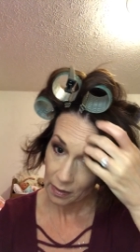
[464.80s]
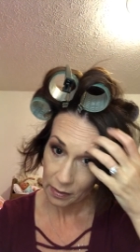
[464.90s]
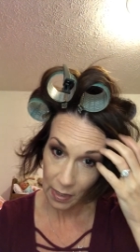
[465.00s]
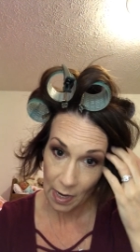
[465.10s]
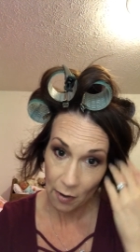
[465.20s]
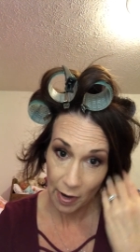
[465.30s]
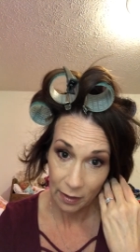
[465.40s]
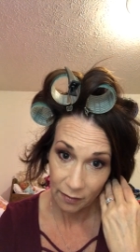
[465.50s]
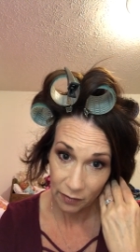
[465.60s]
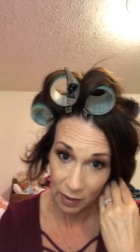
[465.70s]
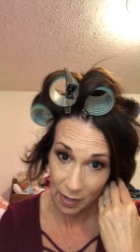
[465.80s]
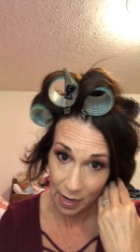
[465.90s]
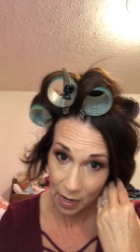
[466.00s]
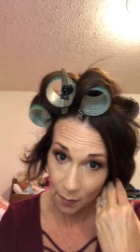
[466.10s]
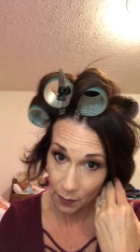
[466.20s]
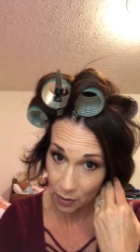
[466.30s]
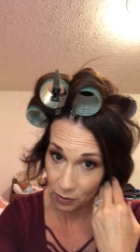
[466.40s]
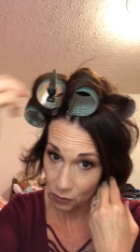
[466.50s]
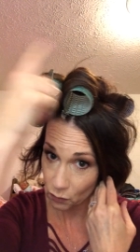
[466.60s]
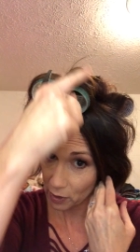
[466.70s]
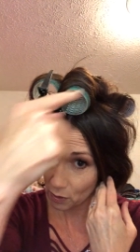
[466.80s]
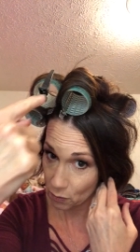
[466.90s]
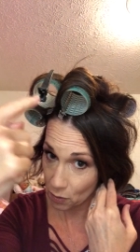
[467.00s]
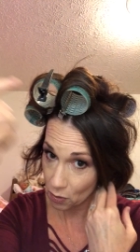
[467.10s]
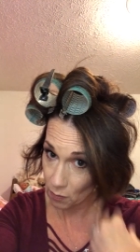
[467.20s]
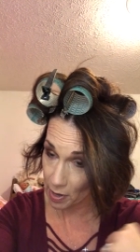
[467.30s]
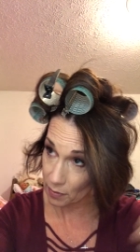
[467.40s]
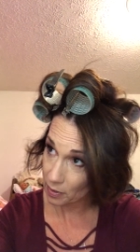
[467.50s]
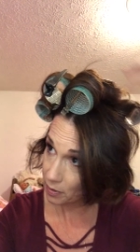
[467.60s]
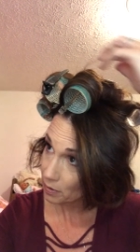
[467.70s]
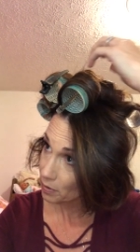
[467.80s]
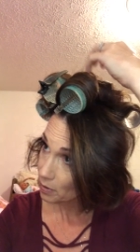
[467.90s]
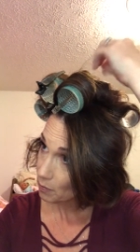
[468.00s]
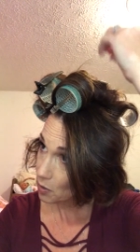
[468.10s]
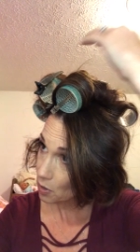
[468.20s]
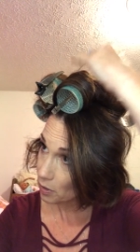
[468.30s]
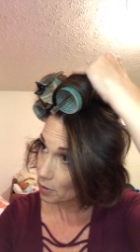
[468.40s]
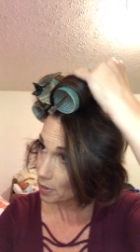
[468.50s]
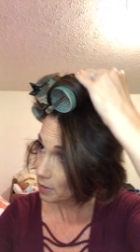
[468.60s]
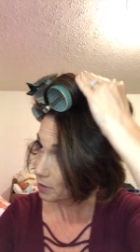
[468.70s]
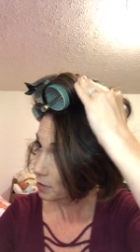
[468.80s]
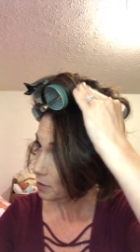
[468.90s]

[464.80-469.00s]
See how I lifted that up and just went around the part line?